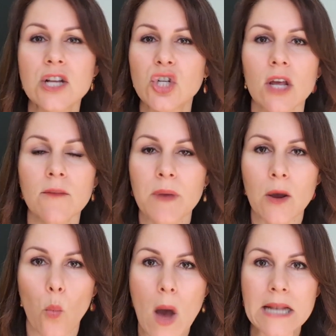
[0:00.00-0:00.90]
Just
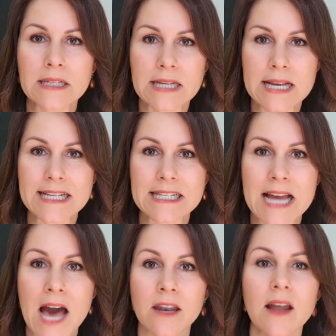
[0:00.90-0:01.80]
pick one to get
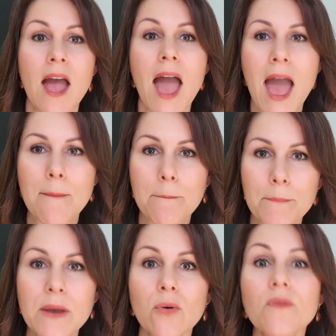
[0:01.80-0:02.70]
started and
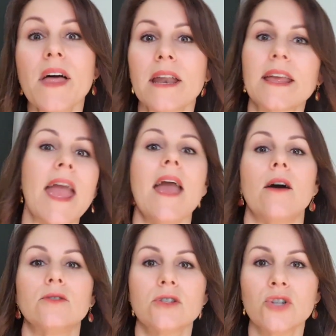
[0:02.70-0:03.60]
build that account.